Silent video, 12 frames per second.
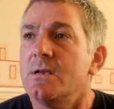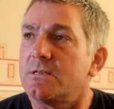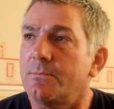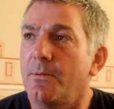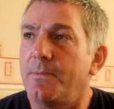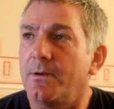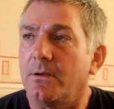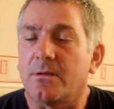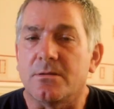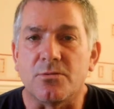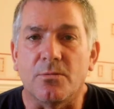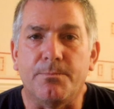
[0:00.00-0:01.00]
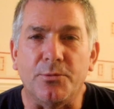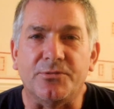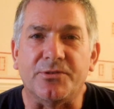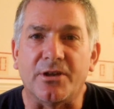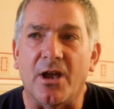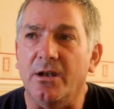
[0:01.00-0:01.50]
So I'm hoping that I can sort of
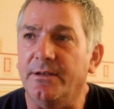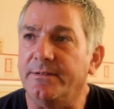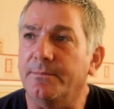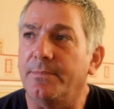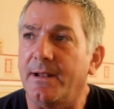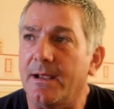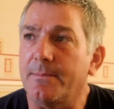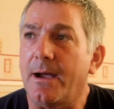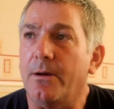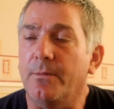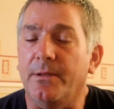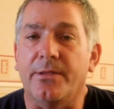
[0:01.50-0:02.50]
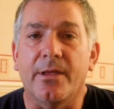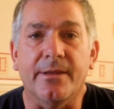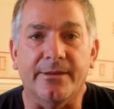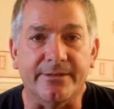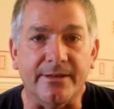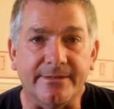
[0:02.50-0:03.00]
boost the colours and play about with
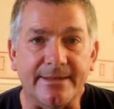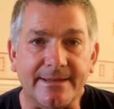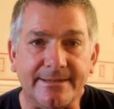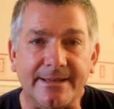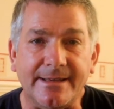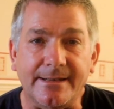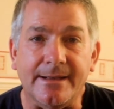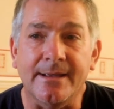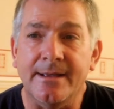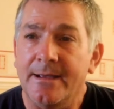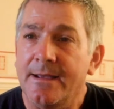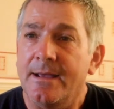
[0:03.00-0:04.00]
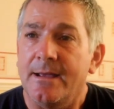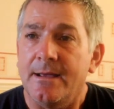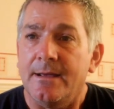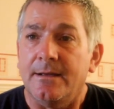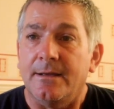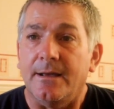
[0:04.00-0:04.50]
the sunset scene
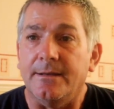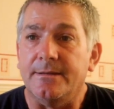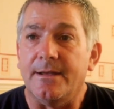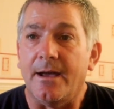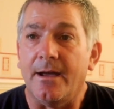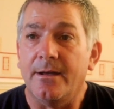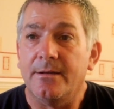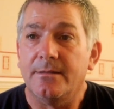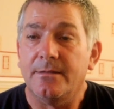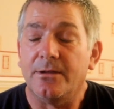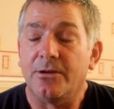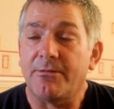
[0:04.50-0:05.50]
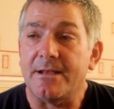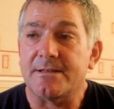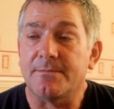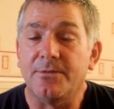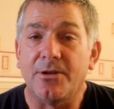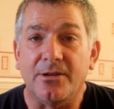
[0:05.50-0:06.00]
and create
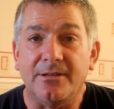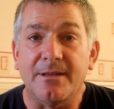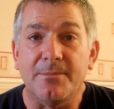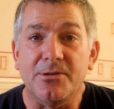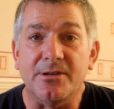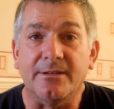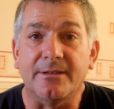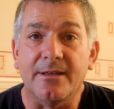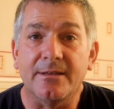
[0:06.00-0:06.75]
some nice images.